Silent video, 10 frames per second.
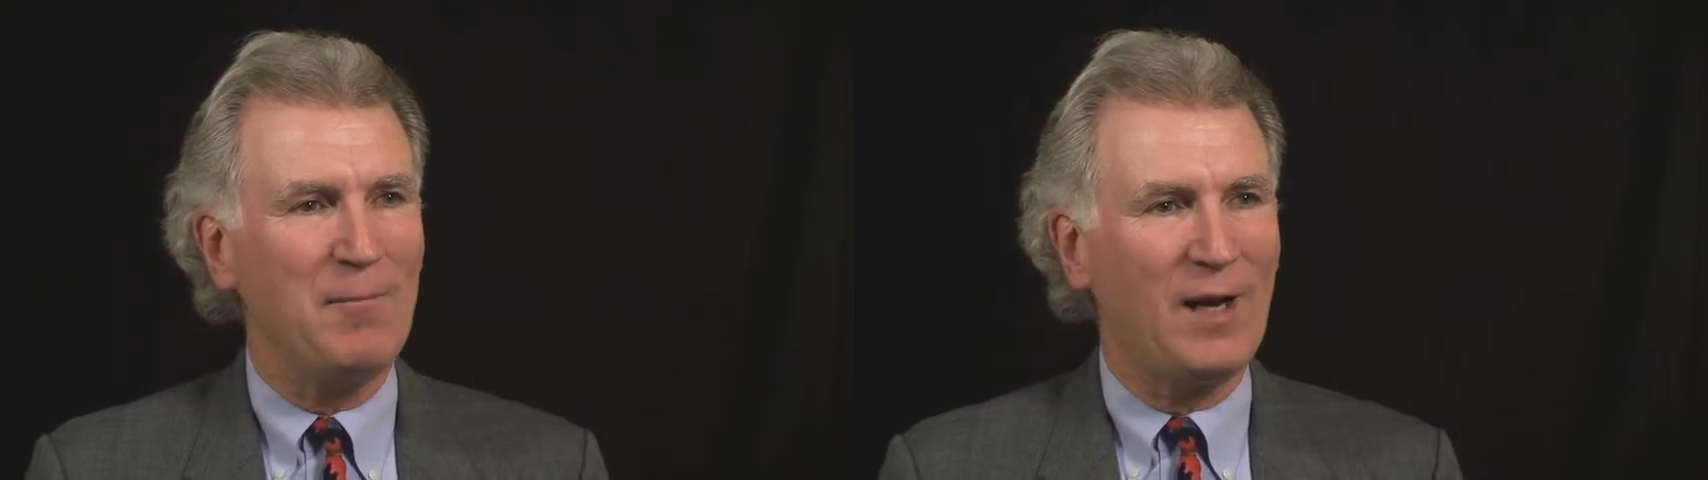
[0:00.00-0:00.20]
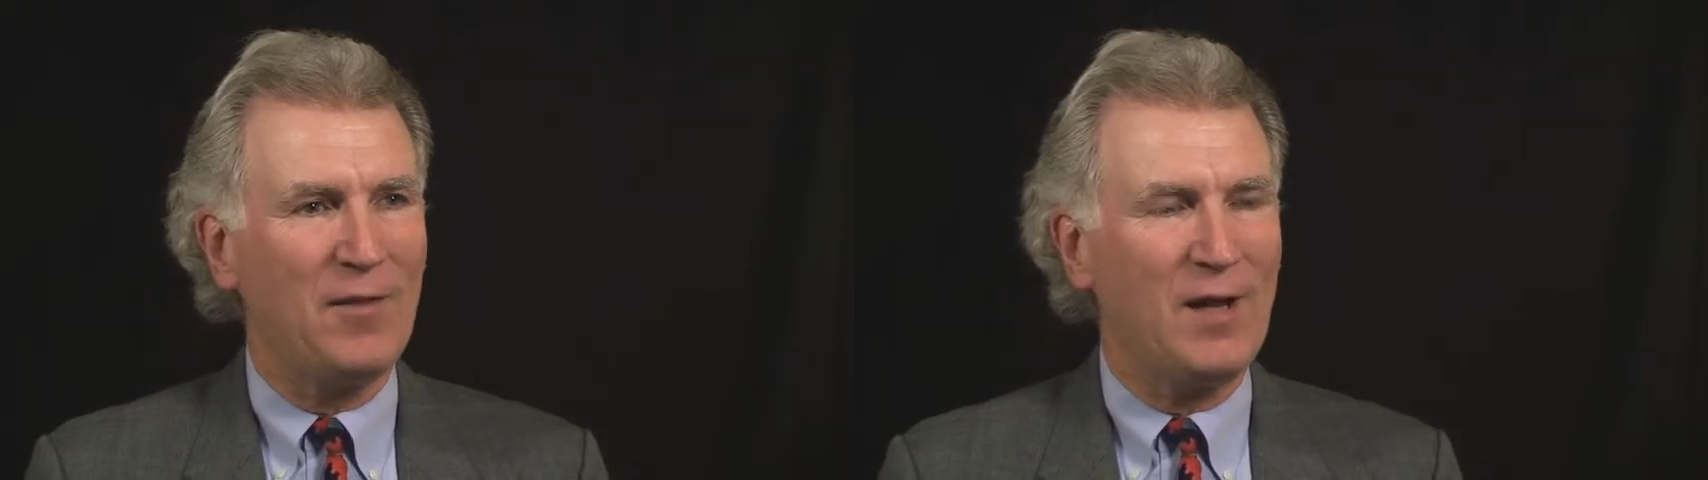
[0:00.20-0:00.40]

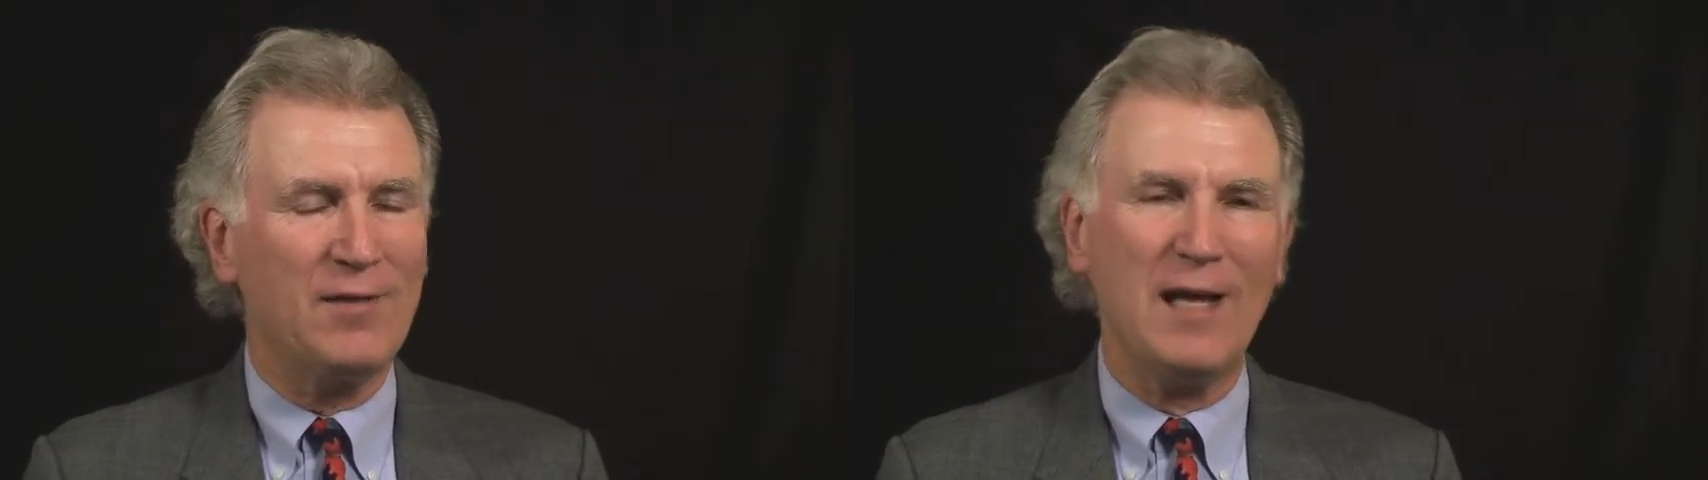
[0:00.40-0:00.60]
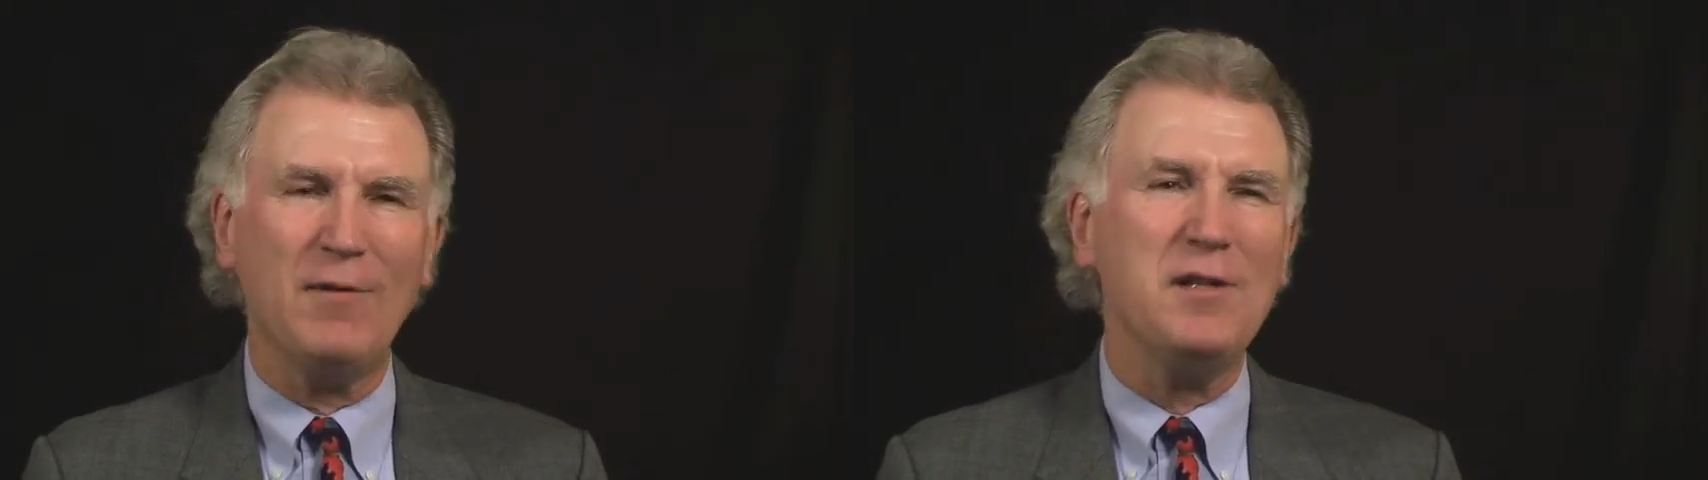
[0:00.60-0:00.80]
But I
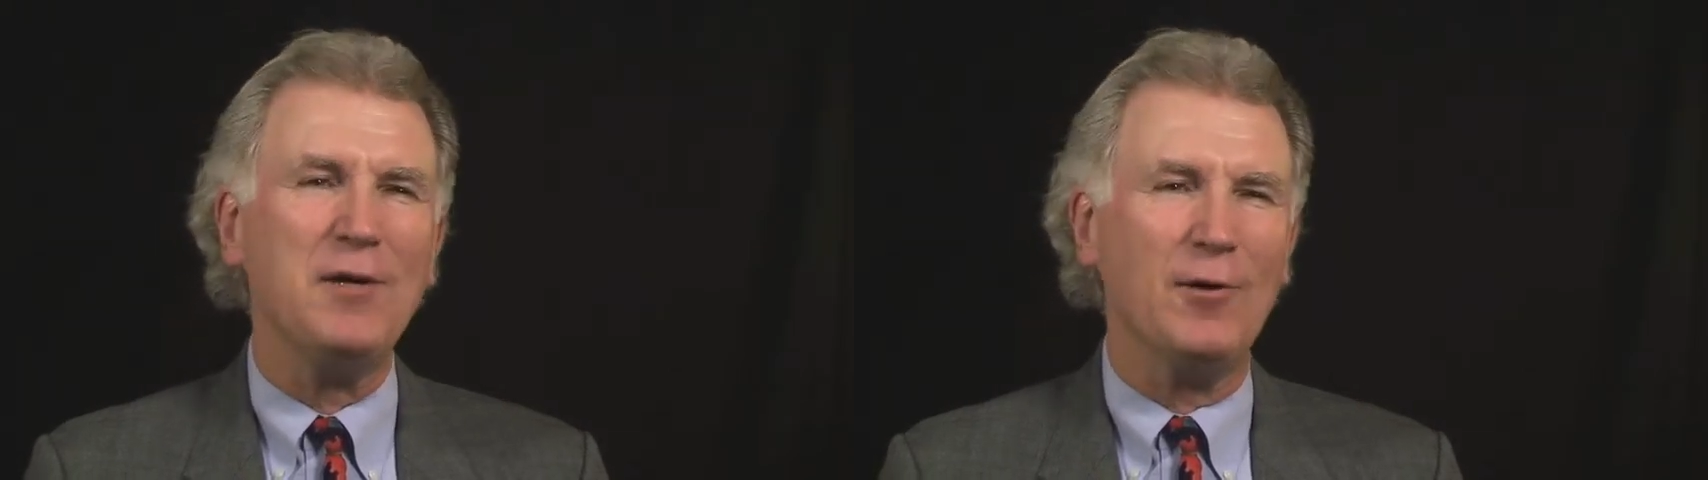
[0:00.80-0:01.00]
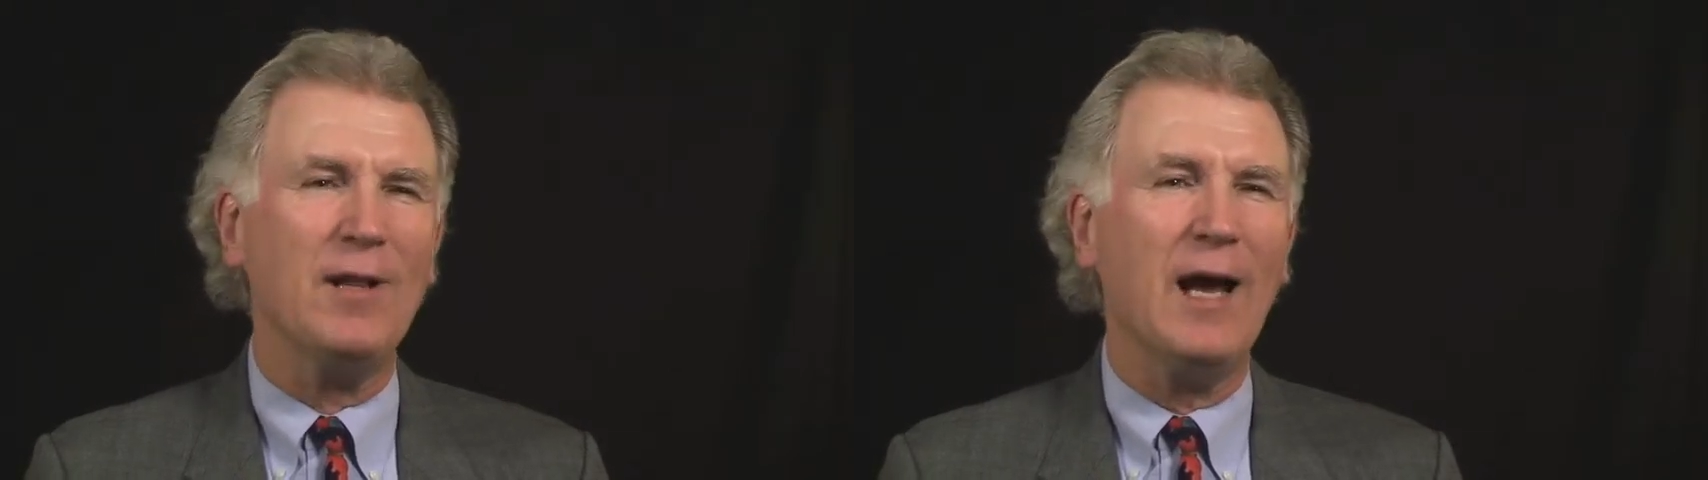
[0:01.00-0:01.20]
think they have a
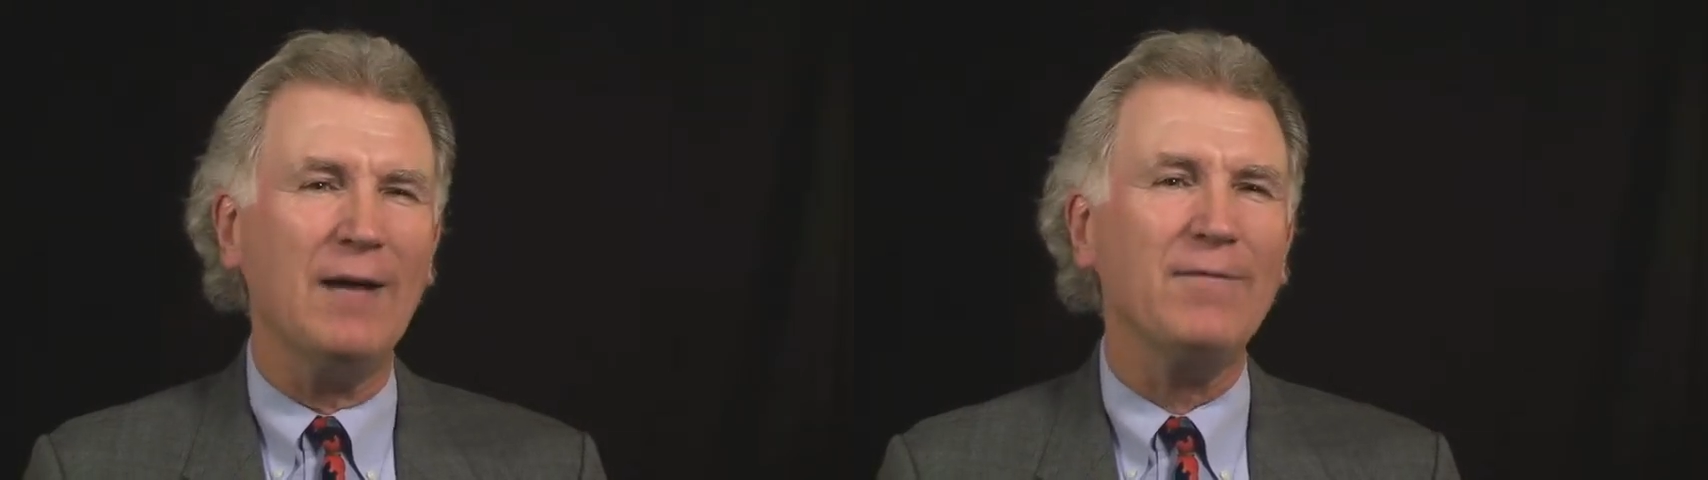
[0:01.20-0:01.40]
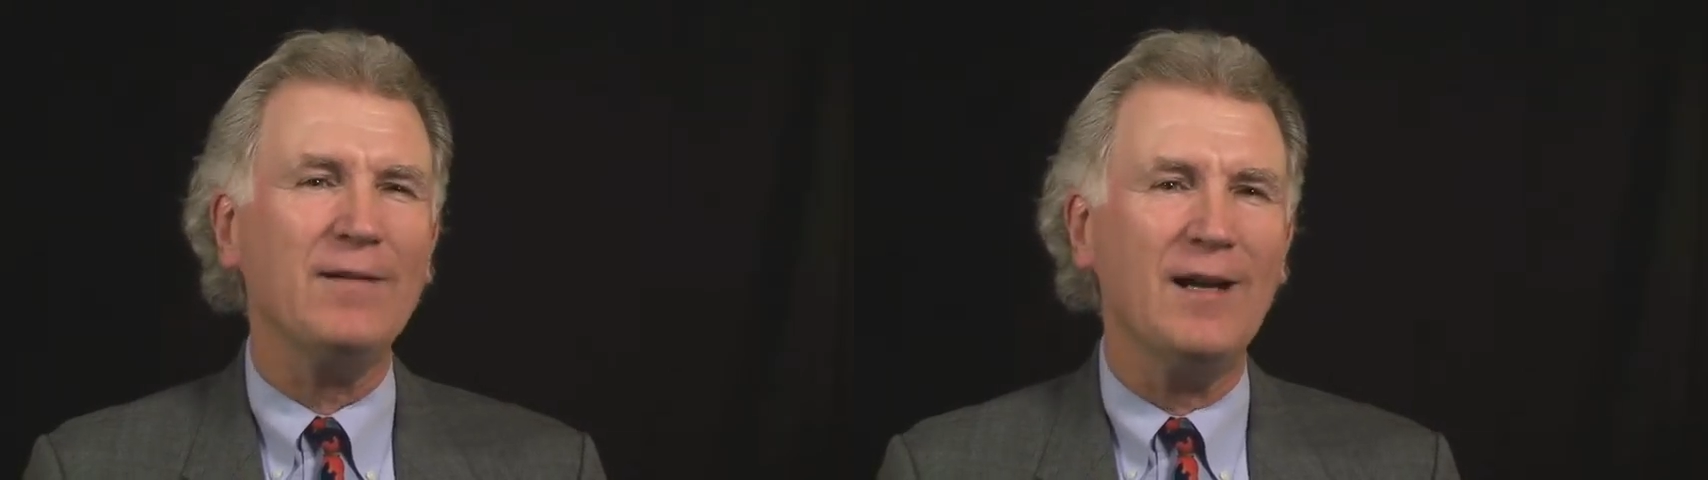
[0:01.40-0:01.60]
secret
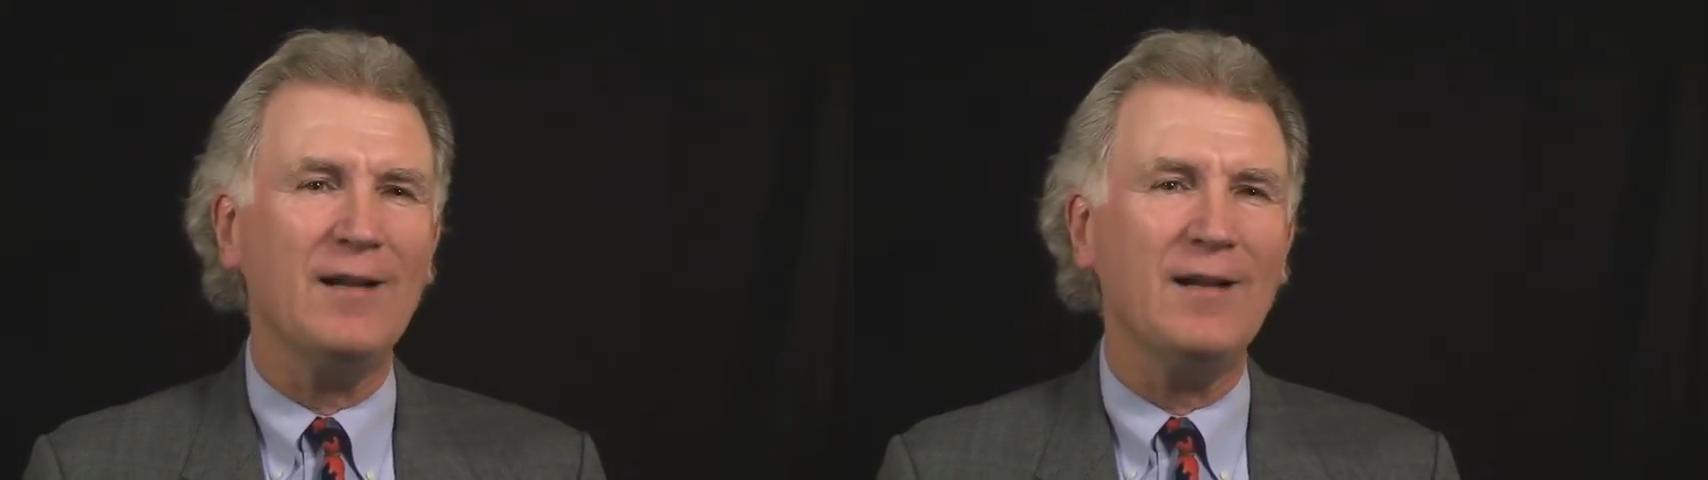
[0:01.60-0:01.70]
life,